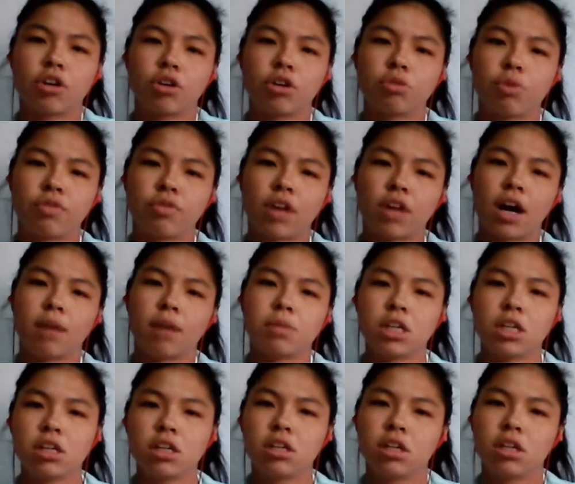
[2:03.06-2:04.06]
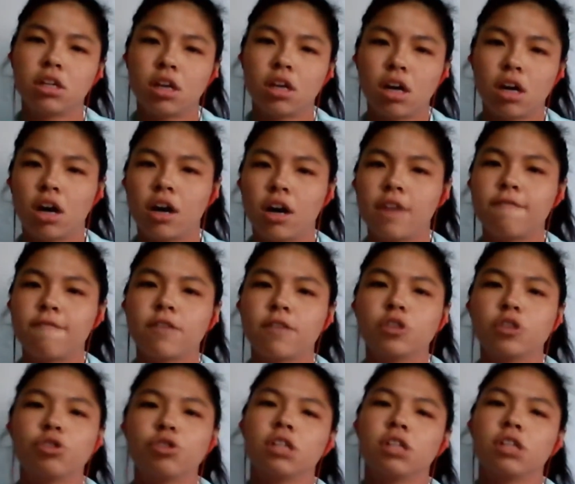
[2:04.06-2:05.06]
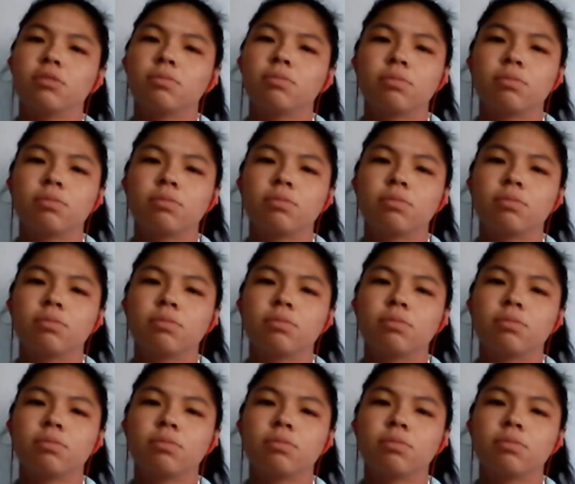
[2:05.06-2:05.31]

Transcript: on with the army, infantry.